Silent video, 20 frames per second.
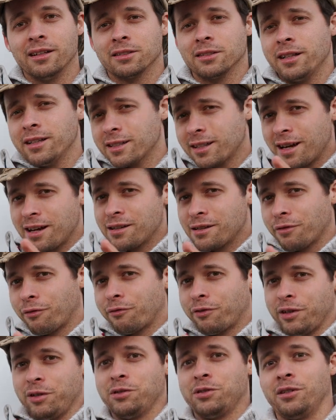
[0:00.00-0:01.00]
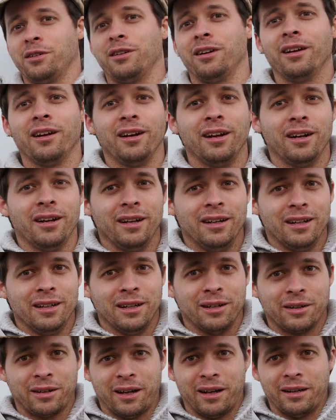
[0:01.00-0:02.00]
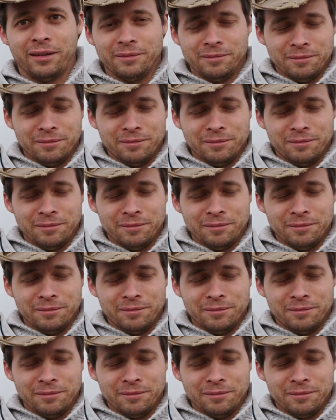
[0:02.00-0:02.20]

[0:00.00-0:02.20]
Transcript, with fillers: So that's kind of the future, okay?